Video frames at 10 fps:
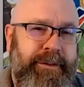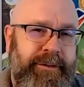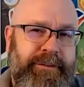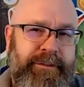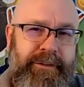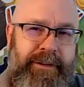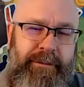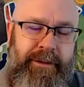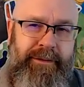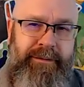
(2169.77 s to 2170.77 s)
this,
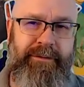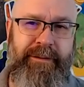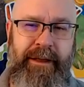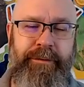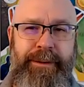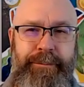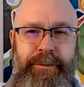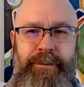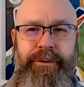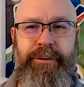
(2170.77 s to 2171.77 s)
but it's other people
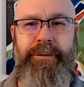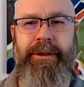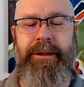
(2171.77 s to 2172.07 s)
who do.